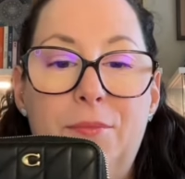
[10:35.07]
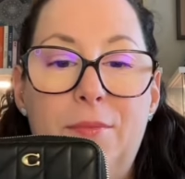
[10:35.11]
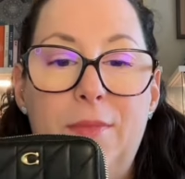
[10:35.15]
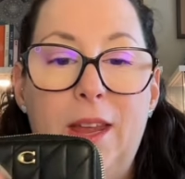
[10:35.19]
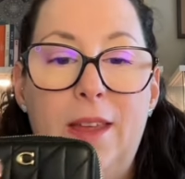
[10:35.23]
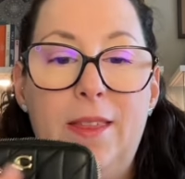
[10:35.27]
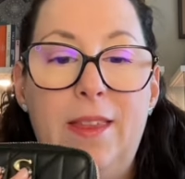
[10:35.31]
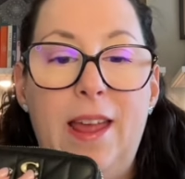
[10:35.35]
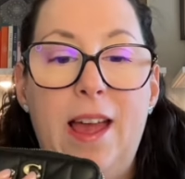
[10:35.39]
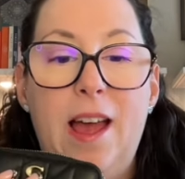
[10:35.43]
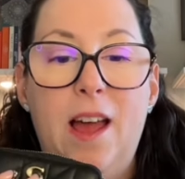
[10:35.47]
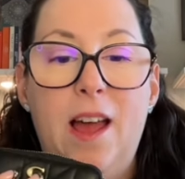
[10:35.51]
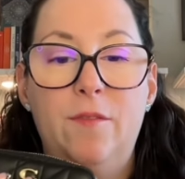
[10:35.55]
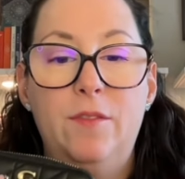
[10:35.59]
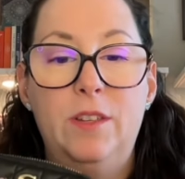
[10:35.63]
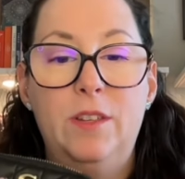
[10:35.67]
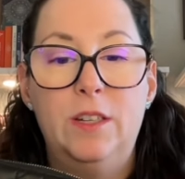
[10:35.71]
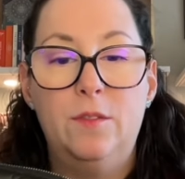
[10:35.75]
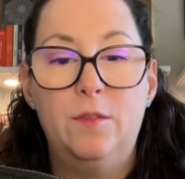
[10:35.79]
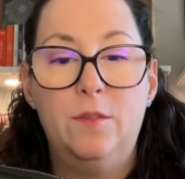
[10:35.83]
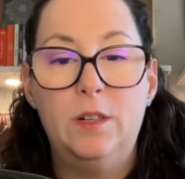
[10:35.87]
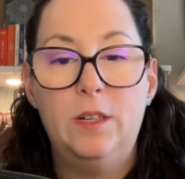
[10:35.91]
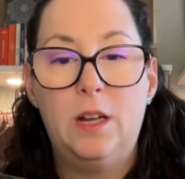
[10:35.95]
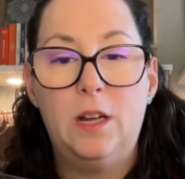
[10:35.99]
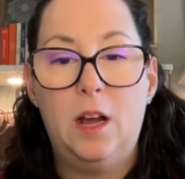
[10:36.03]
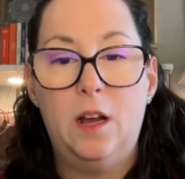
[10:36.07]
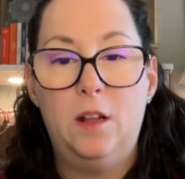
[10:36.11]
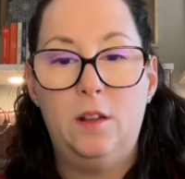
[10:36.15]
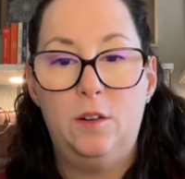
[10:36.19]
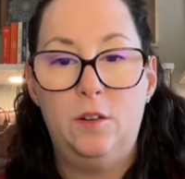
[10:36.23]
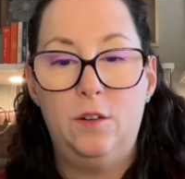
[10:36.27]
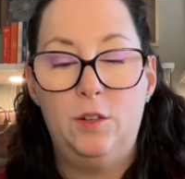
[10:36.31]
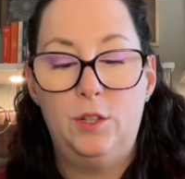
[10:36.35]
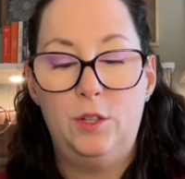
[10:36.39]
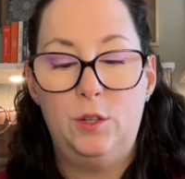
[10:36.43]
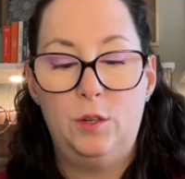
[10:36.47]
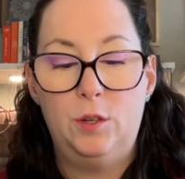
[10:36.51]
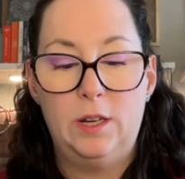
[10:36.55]
and they have different
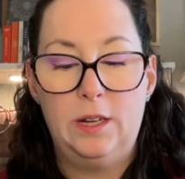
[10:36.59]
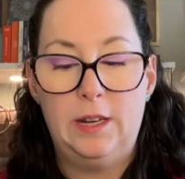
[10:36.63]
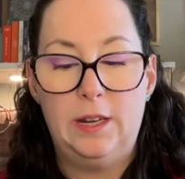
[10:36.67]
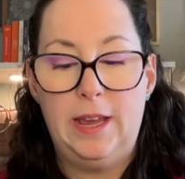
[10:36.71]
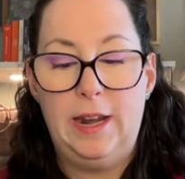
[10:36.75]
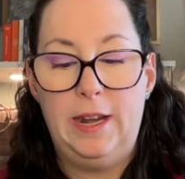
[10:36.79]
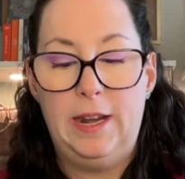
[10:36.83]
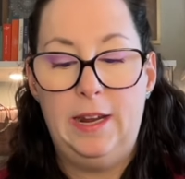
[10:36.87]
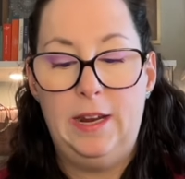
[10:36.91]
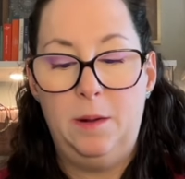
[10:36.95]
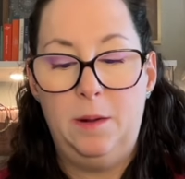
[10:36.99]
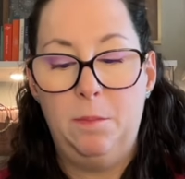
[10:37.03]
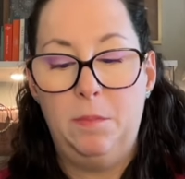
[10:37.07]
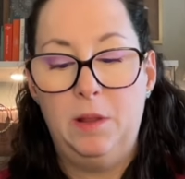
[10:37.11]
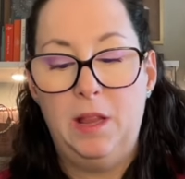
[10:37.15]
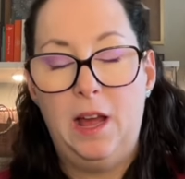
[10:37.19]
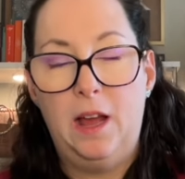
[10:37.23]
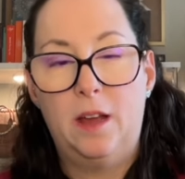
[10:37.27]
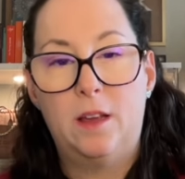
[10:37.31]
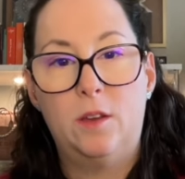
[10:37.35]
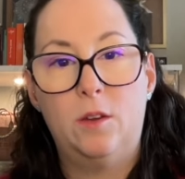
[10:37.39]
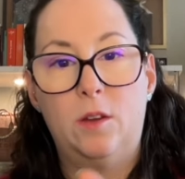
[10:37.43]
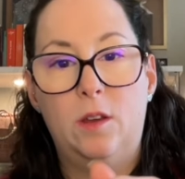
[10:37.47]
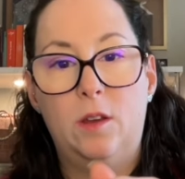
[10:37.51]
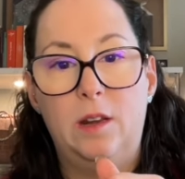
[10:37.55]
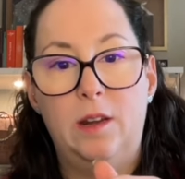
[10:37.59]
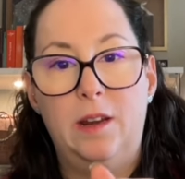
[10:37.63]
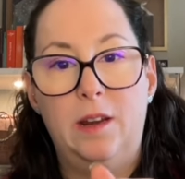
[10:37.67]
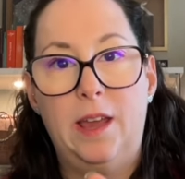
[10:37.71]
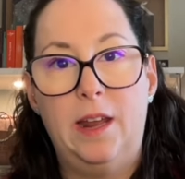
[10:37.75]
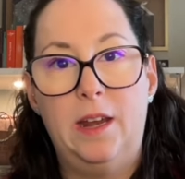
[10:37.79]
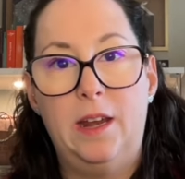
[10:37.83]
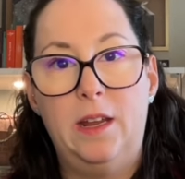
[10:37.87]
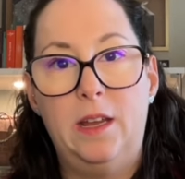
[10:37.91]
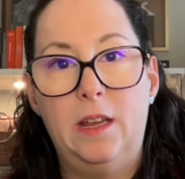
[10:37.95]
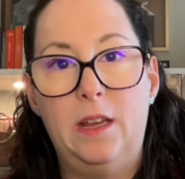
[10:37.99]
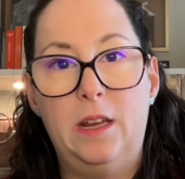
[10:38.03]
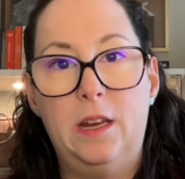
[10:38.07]
colors. You can get it in black, you can
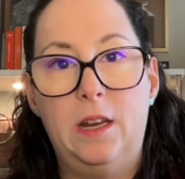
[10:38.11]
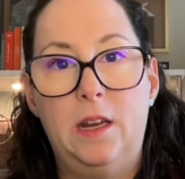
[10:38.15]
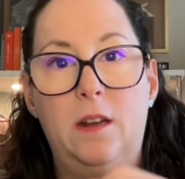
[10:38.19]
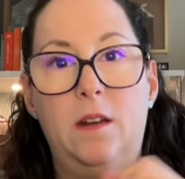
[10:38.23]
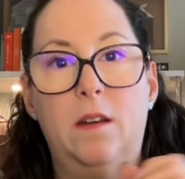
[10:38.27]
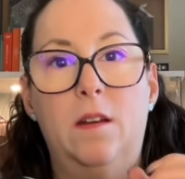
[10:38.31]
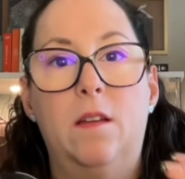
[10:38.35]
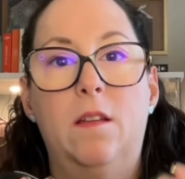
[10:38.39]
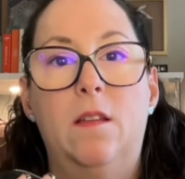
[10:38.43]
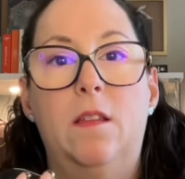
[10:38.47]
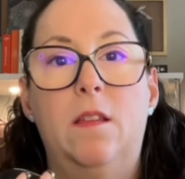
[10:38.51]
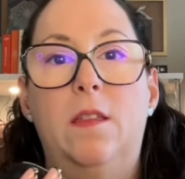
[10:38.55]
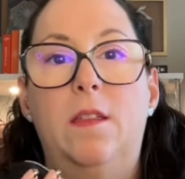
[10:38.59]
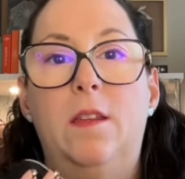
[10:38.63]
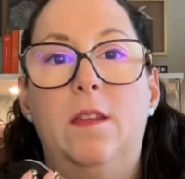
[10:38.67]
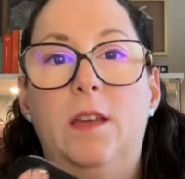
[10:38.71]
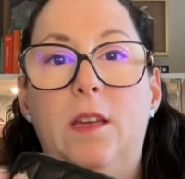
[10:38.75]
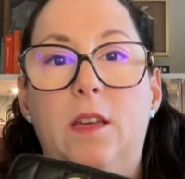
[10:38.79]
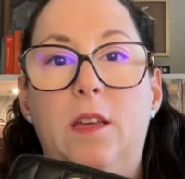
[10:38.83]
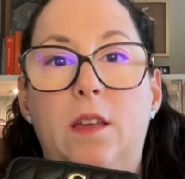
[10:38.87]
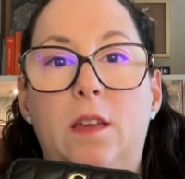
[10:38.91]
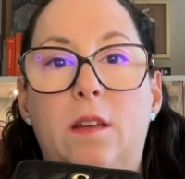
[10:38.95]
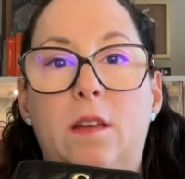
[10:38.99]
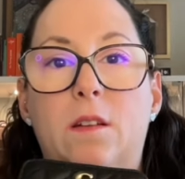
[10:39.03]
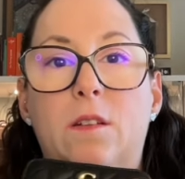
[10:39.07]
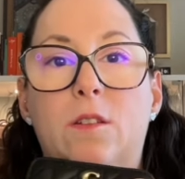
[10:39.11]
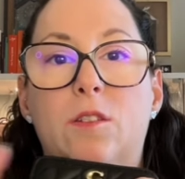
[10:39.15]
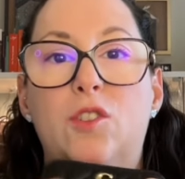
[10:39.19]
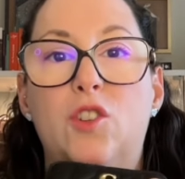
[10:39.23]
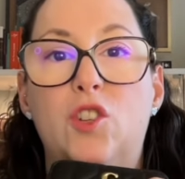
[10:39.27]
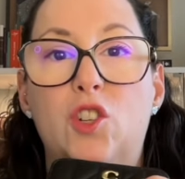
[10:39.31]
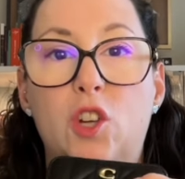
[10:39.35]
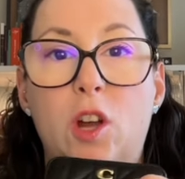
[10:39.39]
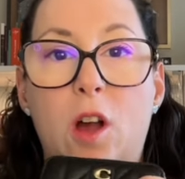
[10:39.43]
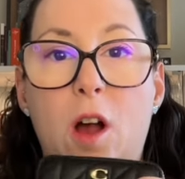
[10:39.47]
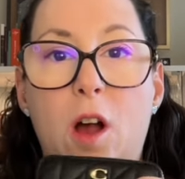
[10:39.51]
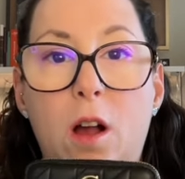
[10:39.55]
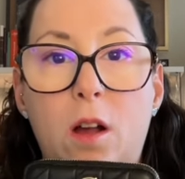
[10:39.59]
get it in the
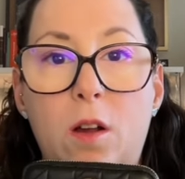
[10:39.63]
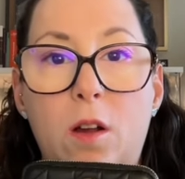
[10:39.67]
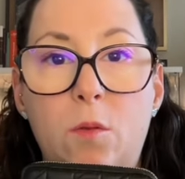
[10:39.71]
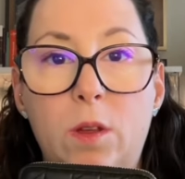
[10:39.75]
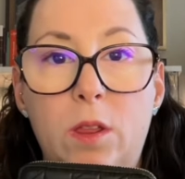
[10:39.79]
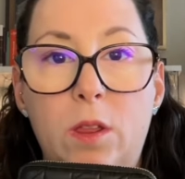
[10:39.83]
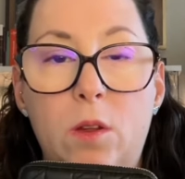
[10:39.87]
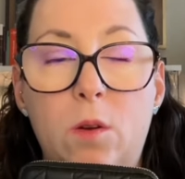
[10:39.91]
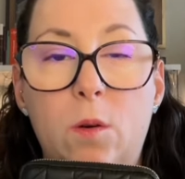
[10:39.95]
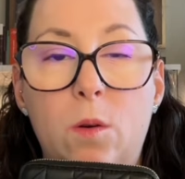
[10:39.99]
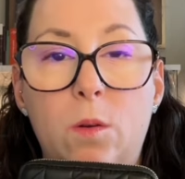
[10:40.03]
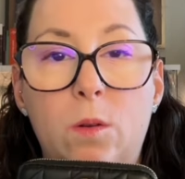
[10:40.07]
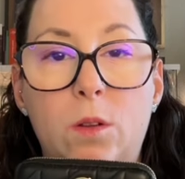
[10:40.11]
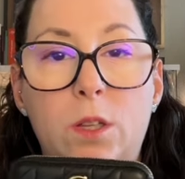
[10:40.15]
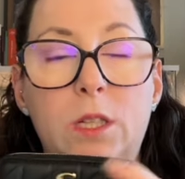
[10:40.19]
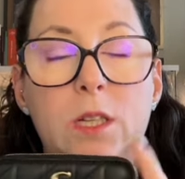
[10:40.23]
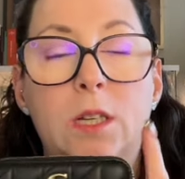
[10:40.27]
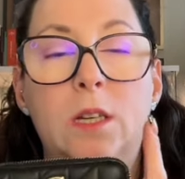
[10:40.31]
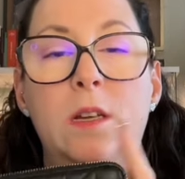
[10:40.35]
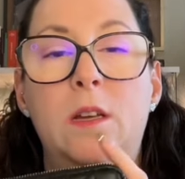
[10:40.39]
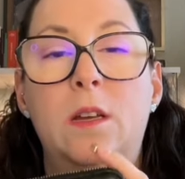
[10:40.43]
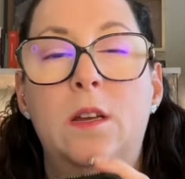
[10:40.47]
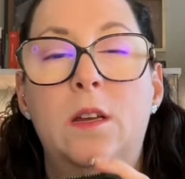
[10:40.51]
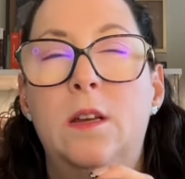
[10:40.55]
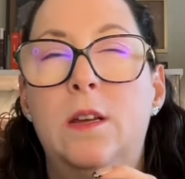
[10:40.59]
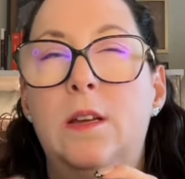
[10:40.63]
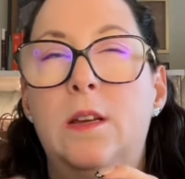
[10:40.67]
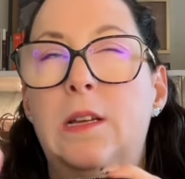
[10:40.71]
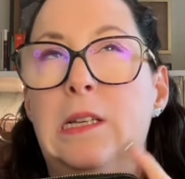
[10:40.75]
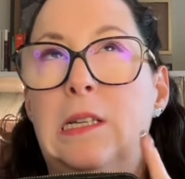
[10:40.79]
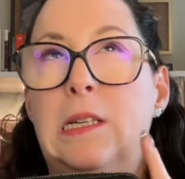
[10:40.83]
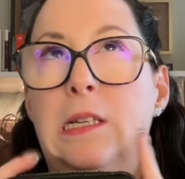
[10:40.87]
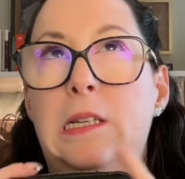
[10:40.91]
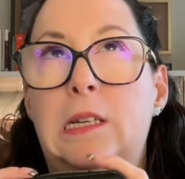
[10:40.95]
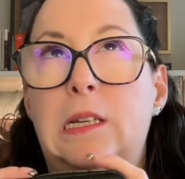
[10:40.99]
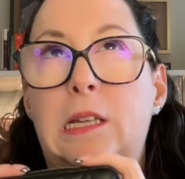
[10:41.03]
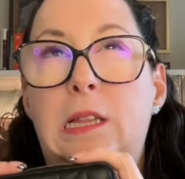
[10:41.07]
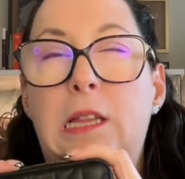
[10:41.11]
chalk with gold.
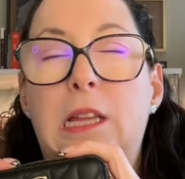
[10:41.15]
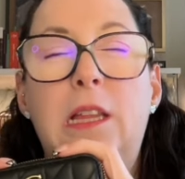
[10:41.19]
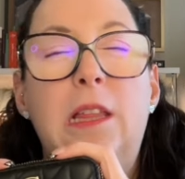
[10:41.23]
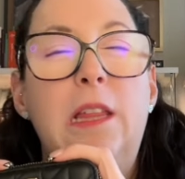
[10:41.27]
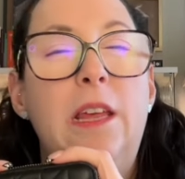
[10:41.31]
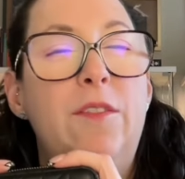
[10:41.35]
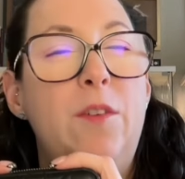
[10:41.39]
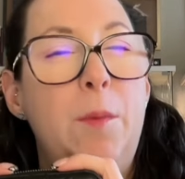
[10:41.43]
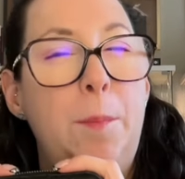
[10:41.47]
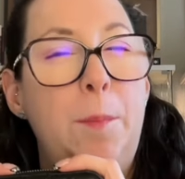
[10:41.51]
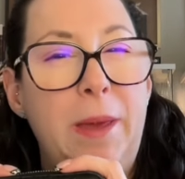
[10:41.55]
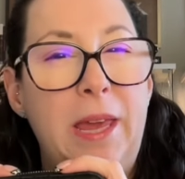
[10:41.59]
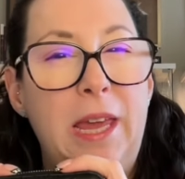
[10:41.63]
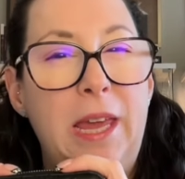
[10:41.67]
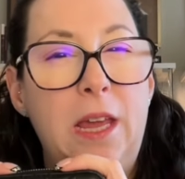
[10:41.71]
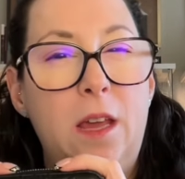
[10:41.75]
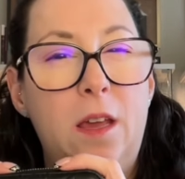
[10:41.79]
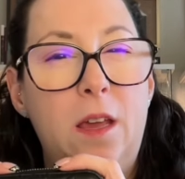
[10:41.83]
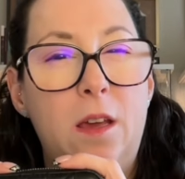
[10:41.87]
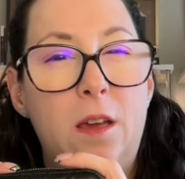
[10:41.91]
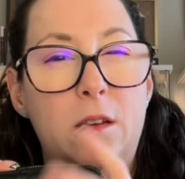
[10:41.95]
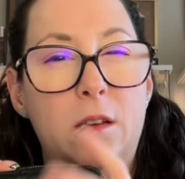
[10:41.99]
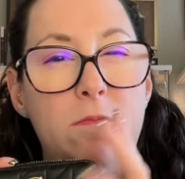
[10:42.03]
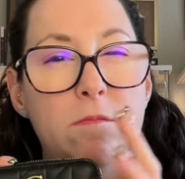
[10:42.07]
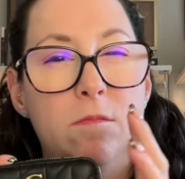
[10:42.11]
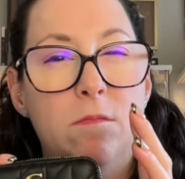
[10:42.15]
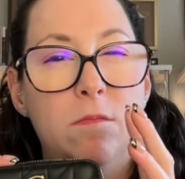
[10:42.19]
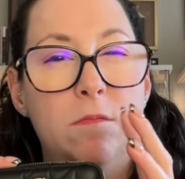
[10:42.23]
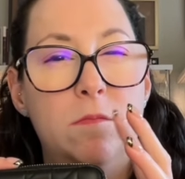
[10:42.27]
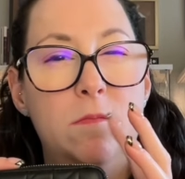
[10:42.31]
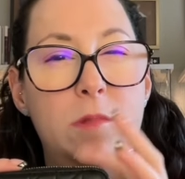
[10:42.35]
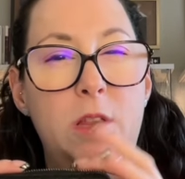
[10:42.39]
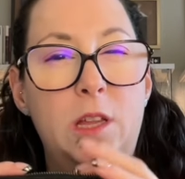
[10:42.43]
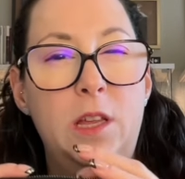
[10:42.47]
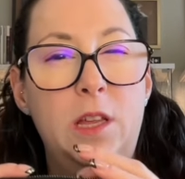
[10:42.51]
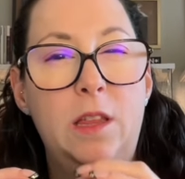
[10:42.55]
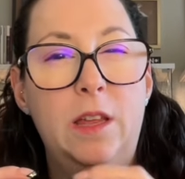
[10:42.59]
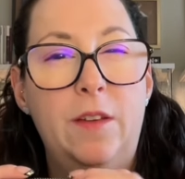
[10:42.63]
I think they have a pink,
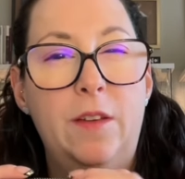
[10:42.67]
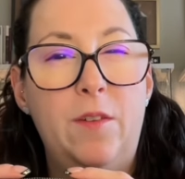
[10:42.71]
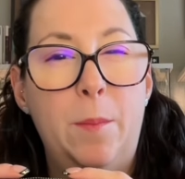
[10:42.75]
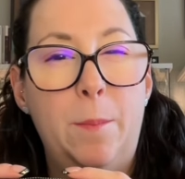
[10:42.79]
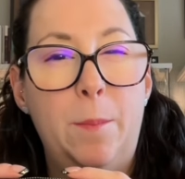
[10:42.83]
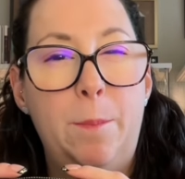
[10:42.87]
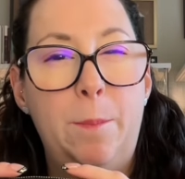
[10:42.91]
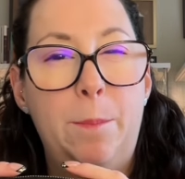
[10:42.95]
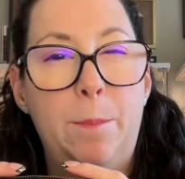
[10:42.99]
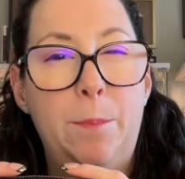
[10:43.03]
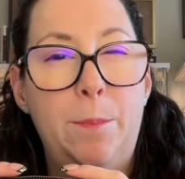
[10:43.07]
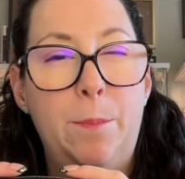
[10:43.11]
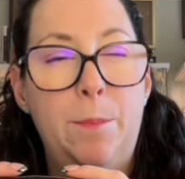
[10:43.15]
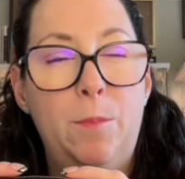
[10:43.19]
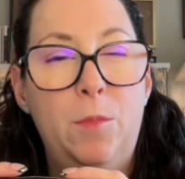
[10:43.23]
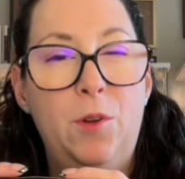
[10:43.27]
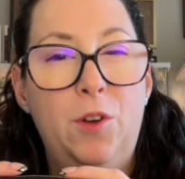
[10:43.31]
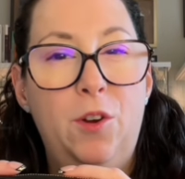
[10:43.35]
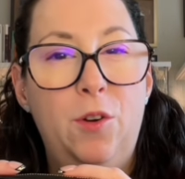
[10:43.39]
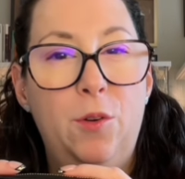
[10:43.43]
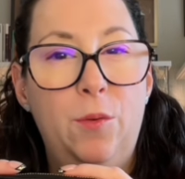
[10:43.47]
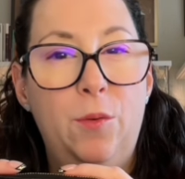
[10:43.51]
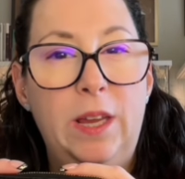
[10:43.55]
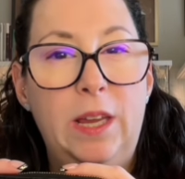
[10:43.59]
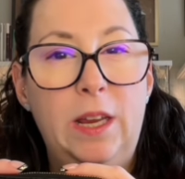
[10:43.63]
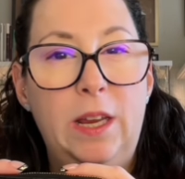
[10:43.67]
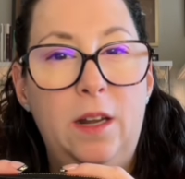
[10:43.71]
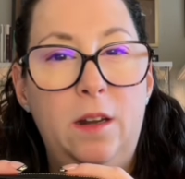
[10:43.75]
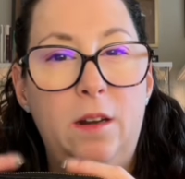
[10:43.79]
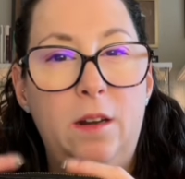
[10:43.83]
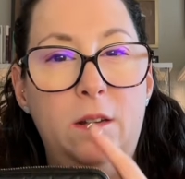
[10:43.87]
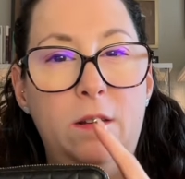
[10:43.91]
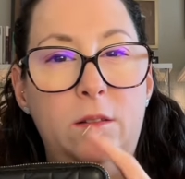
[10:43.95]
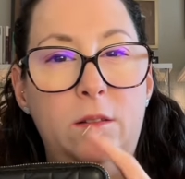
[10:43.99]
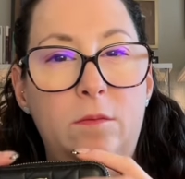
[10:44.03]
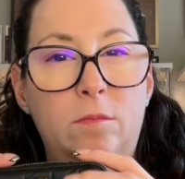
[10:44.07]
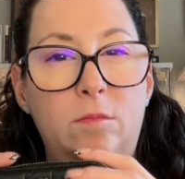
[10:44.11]
I think they have a green,